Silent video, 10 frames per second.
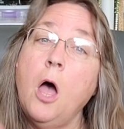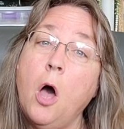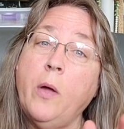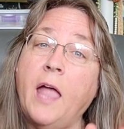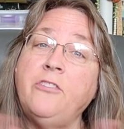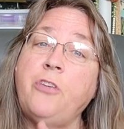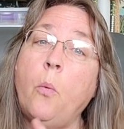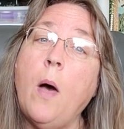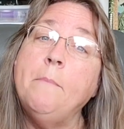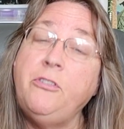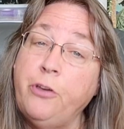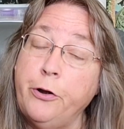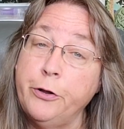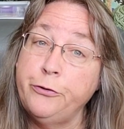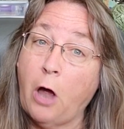Okay, so what
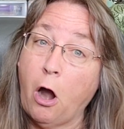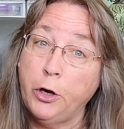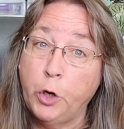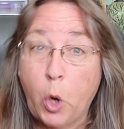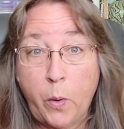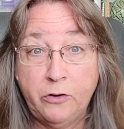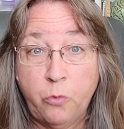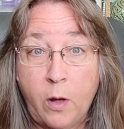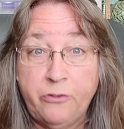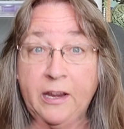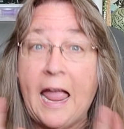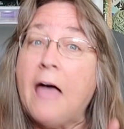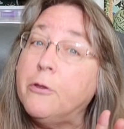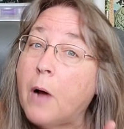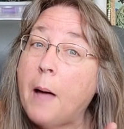materials are you going to want to
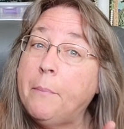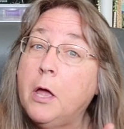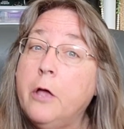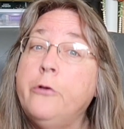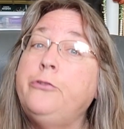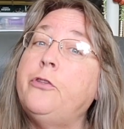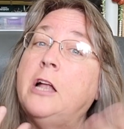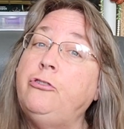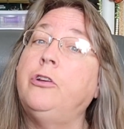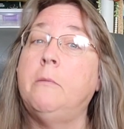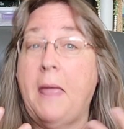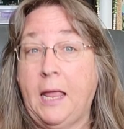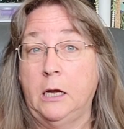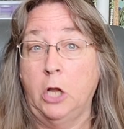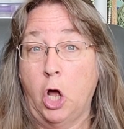gather up so that you can
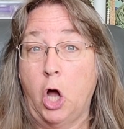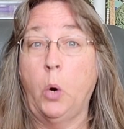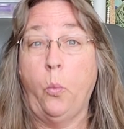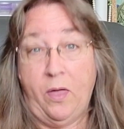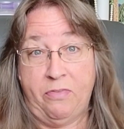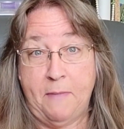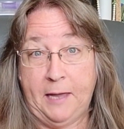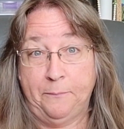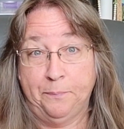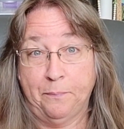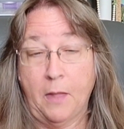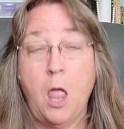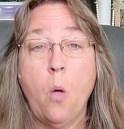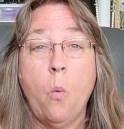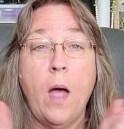make it along with me?
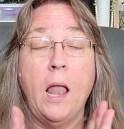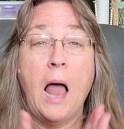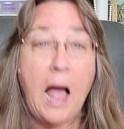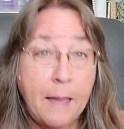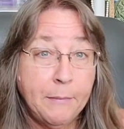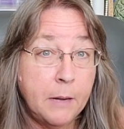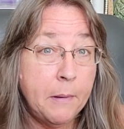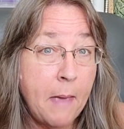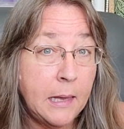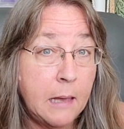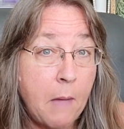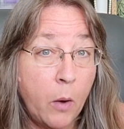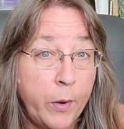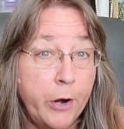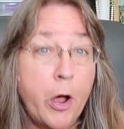Well, I'm going to be making my
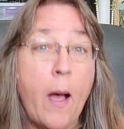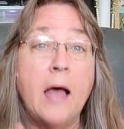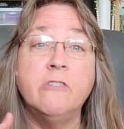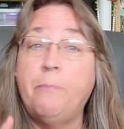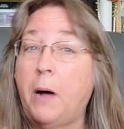weirdo out of